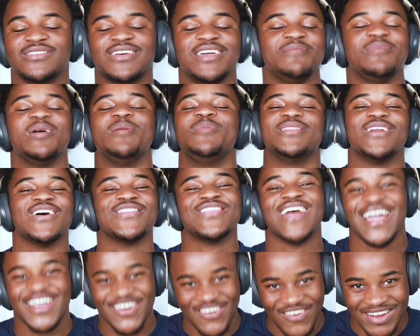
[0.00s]
Okay, maybe not
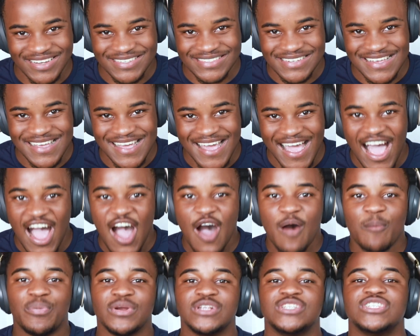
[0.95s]
that crazy,
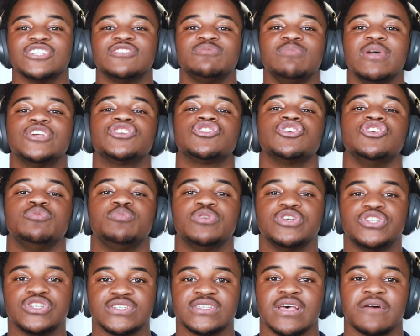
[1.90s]
but just make sure you
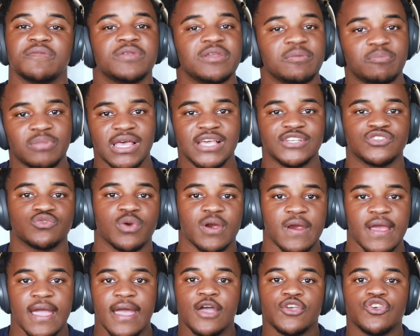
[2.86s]
put yourself in a place
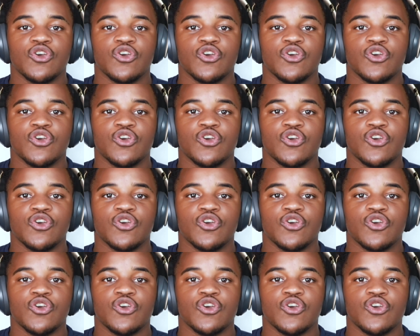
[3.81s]
where